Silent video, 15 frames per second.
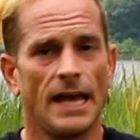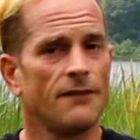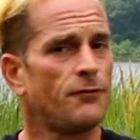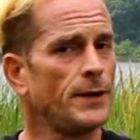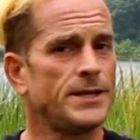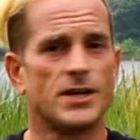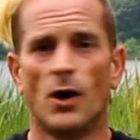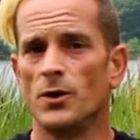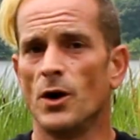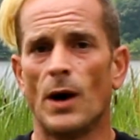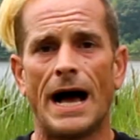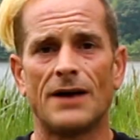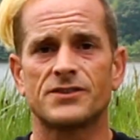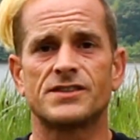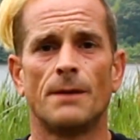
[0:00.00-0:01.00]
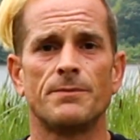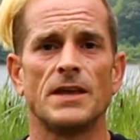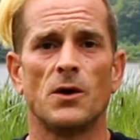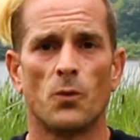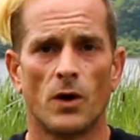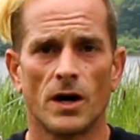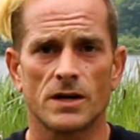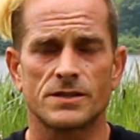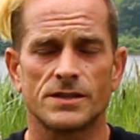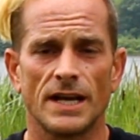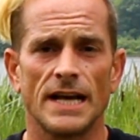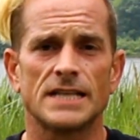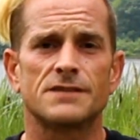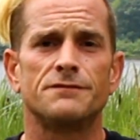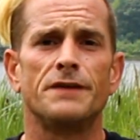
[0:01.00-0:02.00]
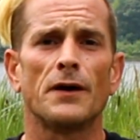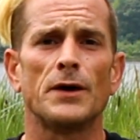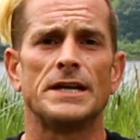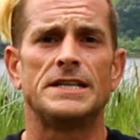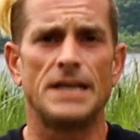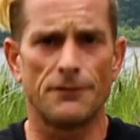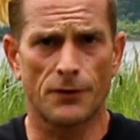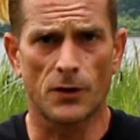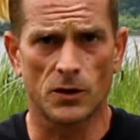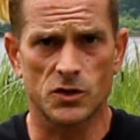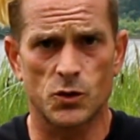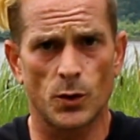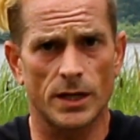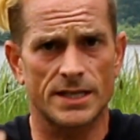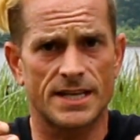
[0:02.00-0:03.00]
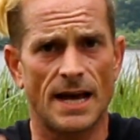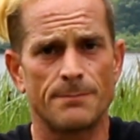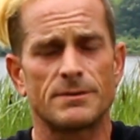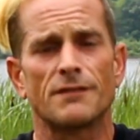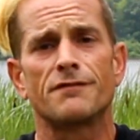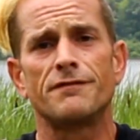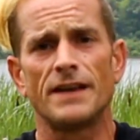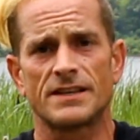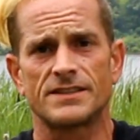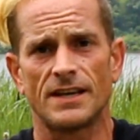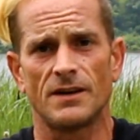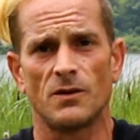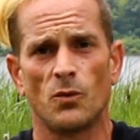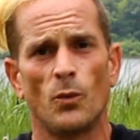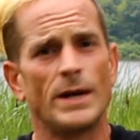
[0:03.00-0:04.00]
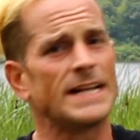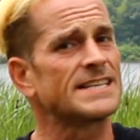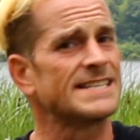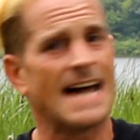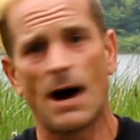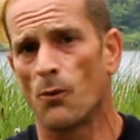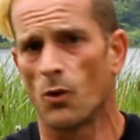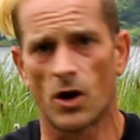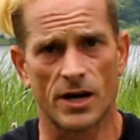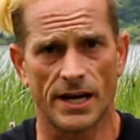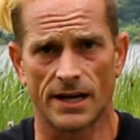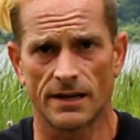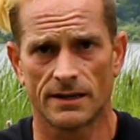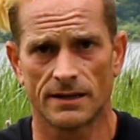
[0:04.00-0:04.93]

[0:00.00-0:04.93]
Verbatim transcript: If we don't know how something works, it's very difficult to attempt to fix it when it's not working.